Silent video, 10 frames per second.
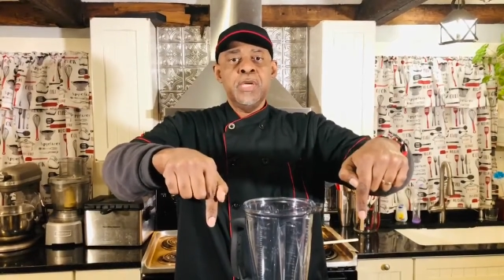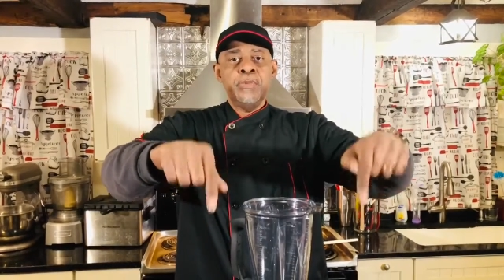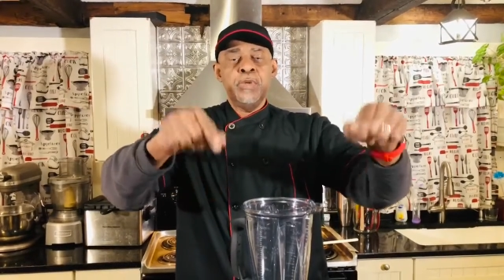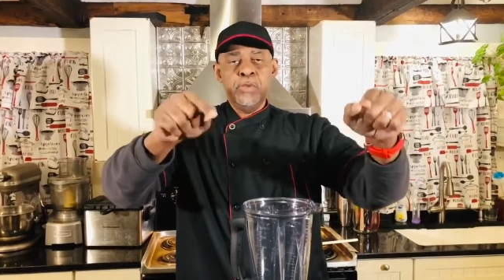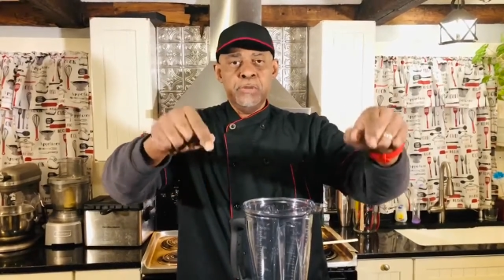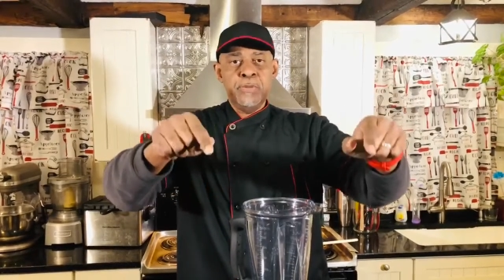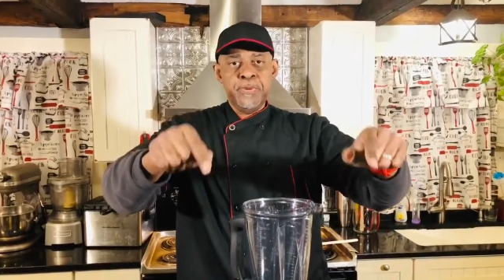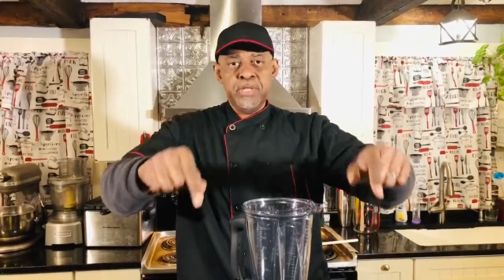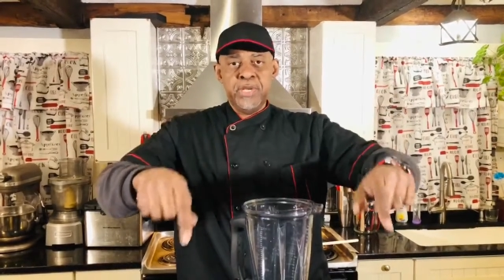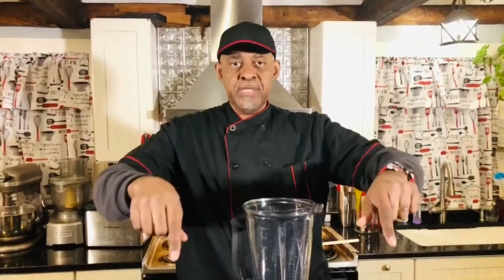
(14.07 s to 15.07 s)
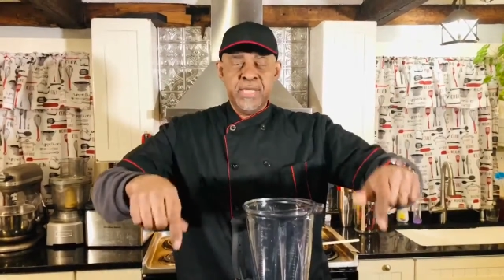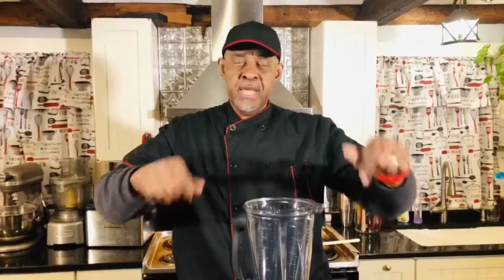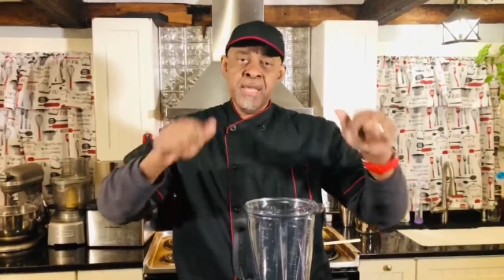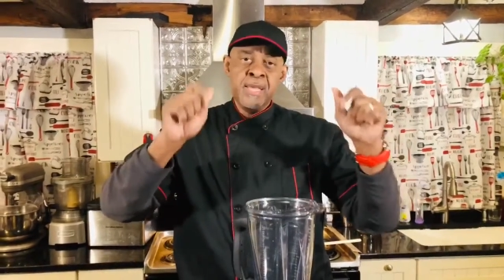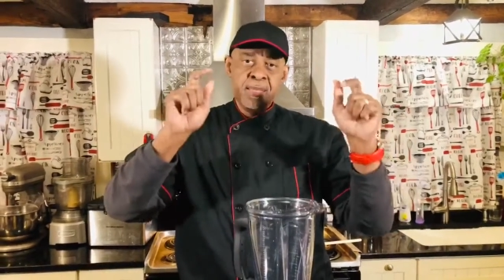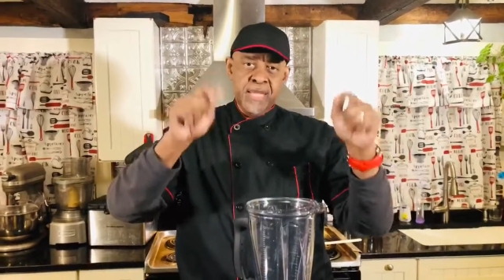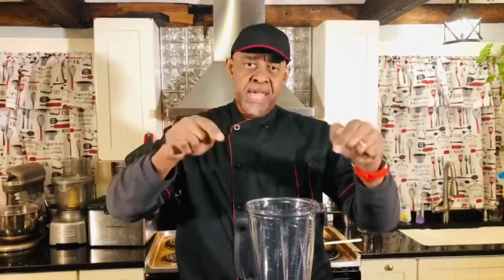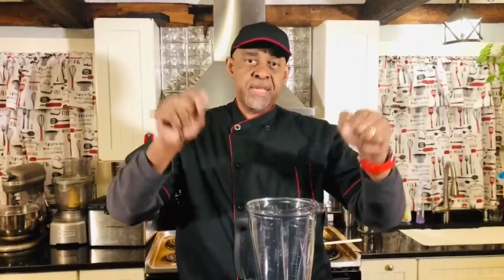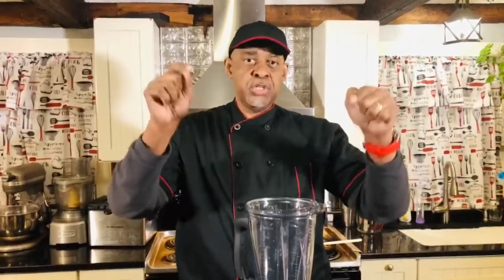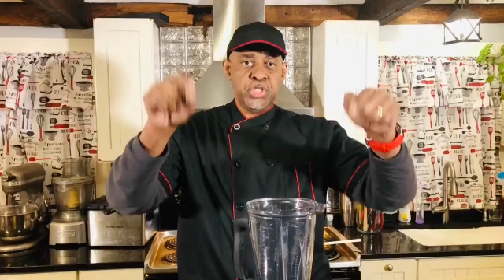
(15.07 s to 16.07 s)
We really appreciate that.
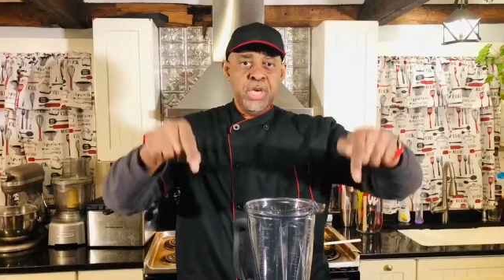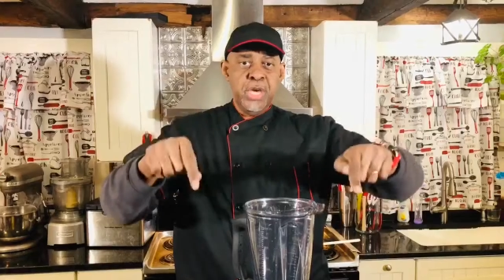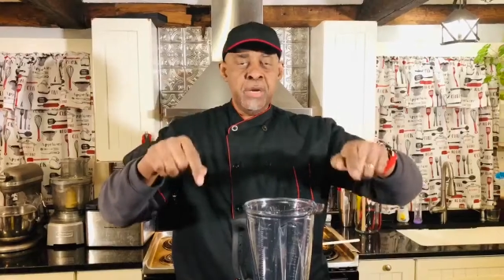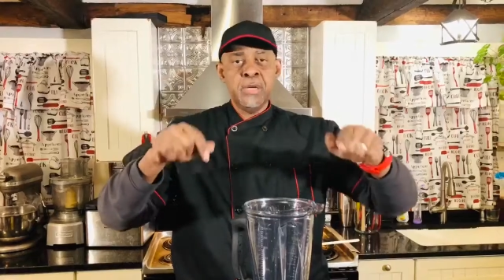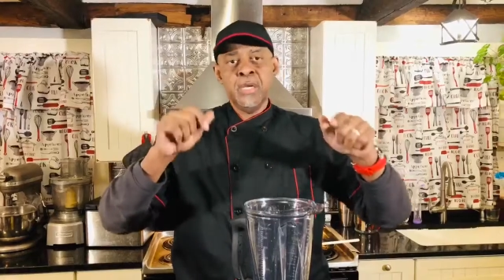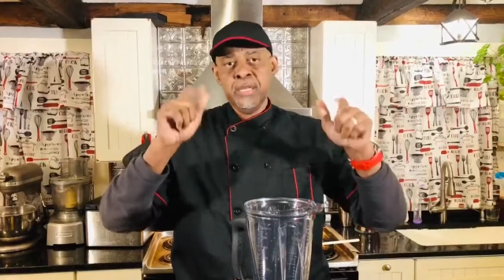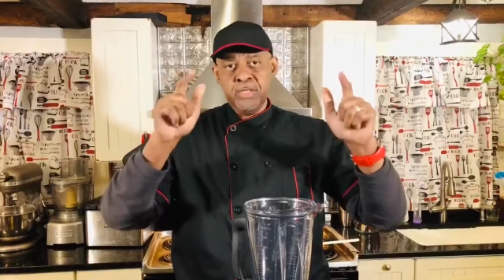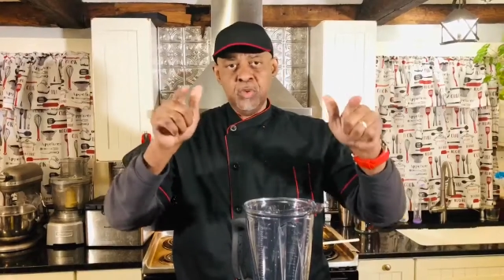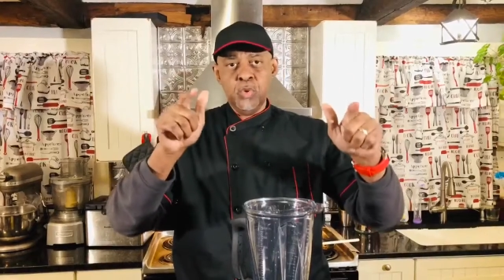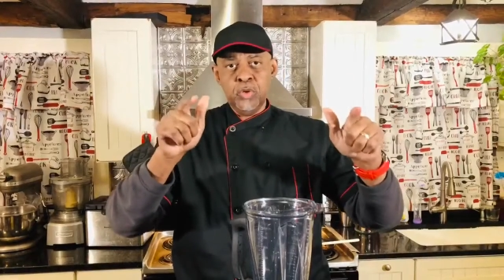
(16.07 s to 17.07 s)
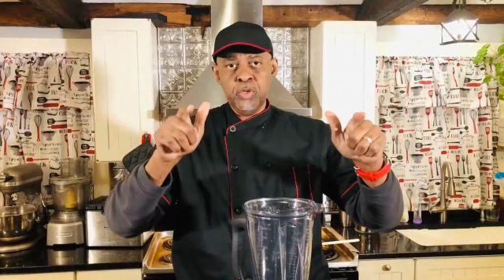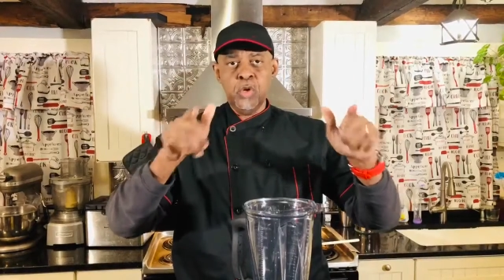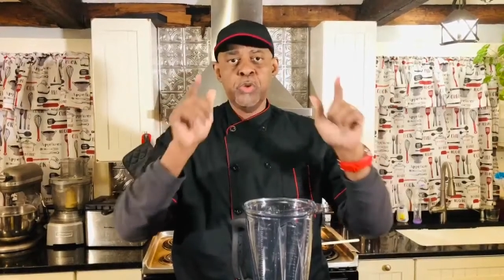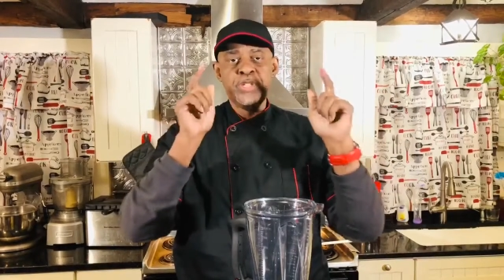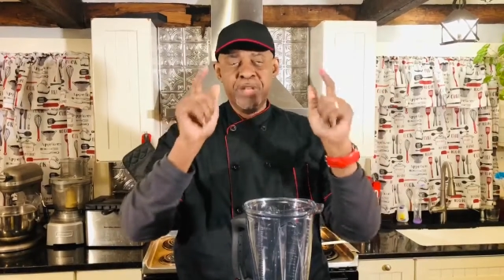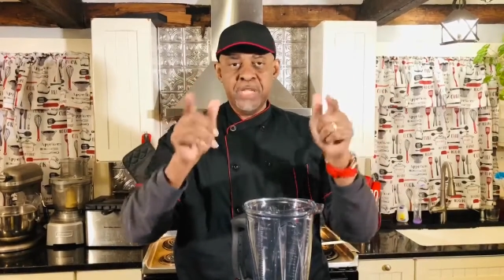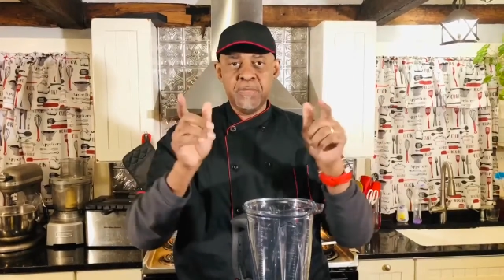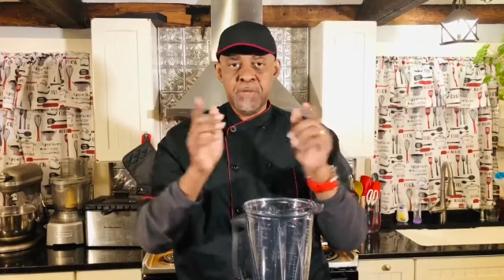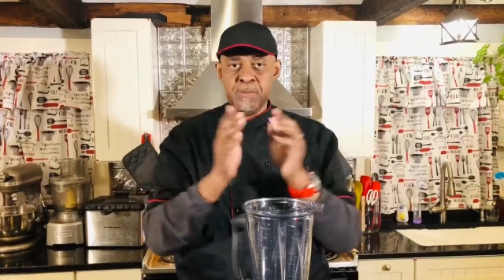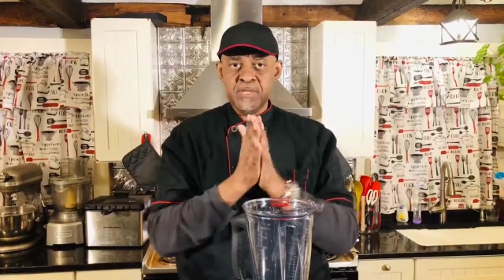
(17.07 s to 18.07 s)
Like, share, let the world know. We're
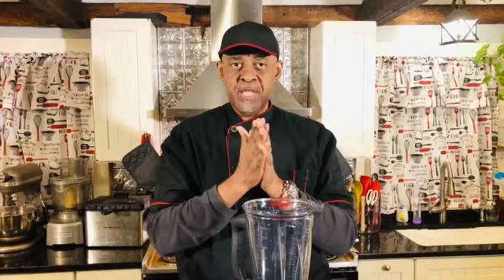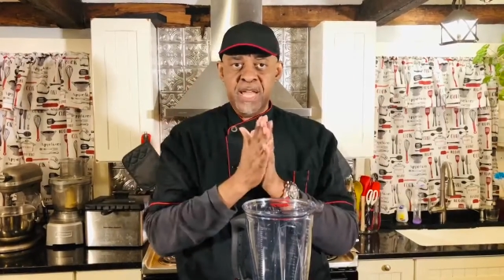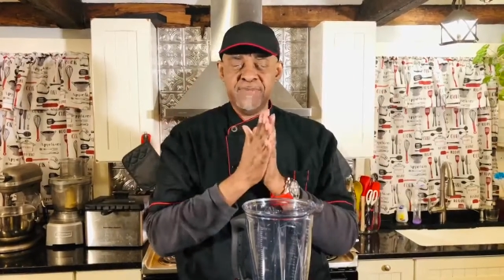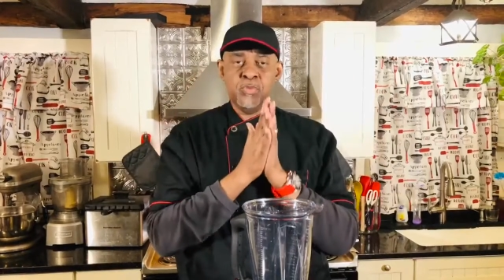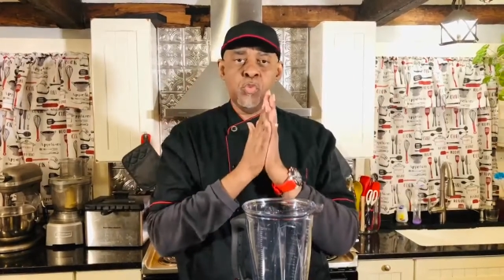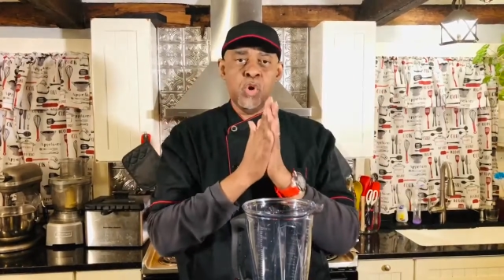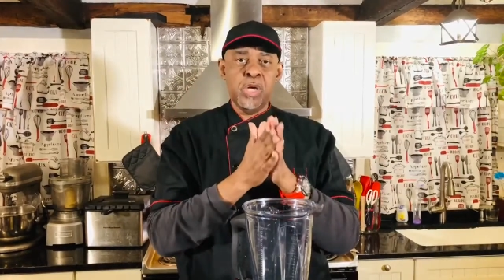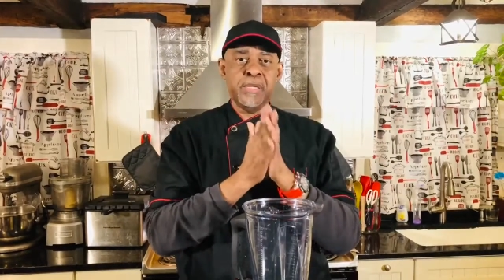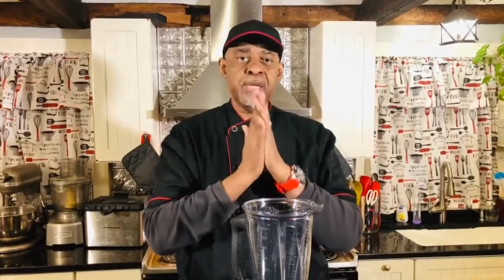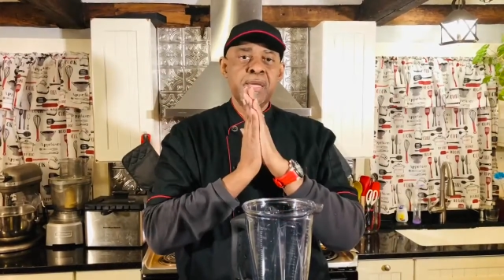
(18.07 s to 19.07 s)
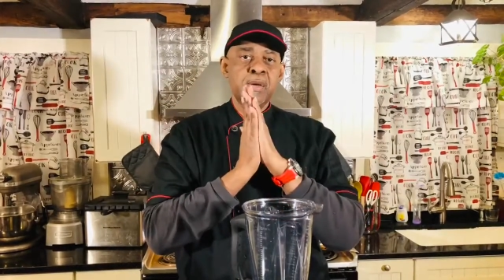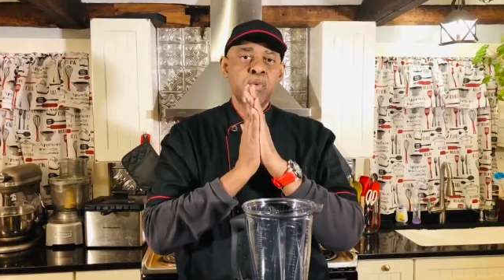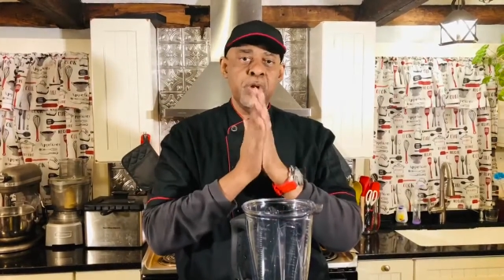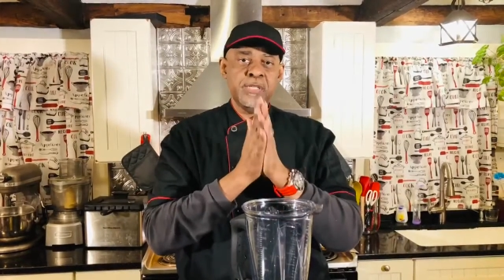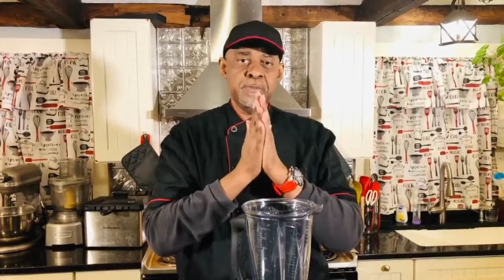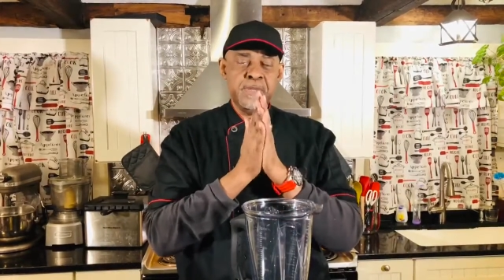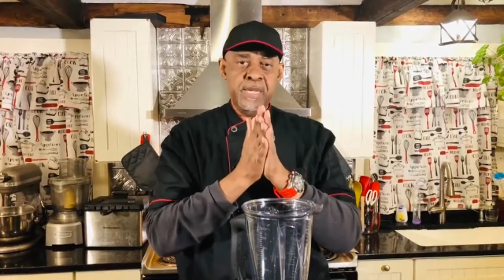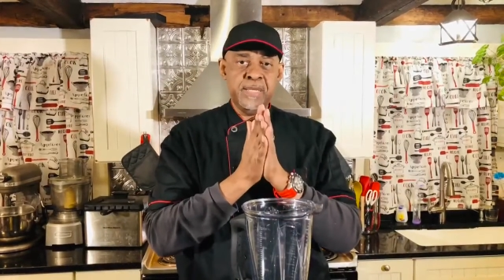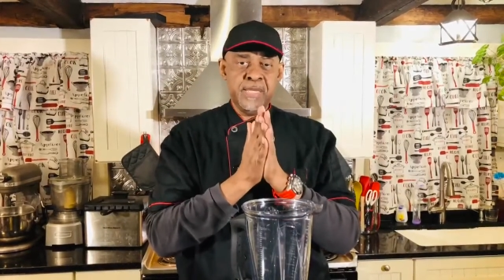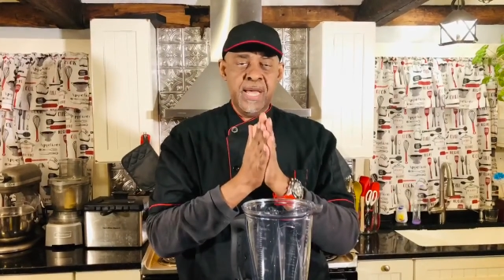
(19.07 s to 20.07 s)
changing people's lives one recipe
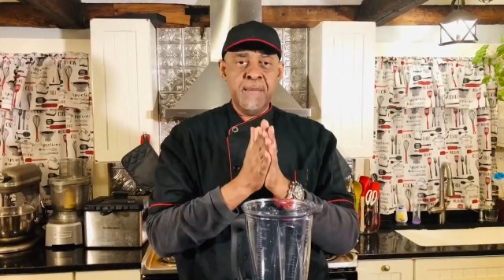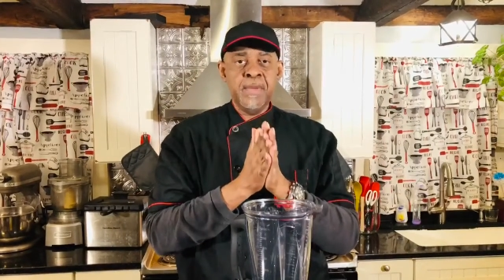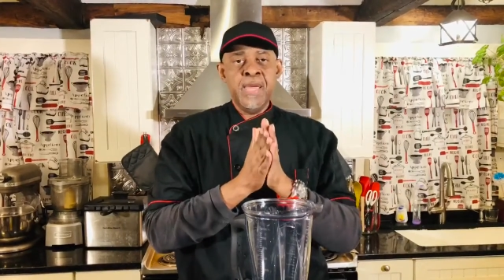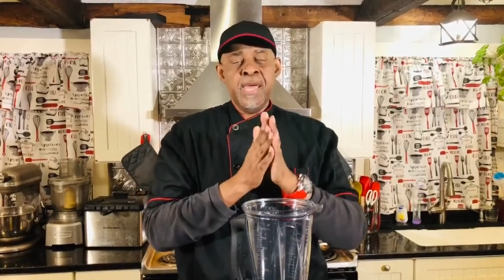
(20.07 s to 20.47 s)
at a time.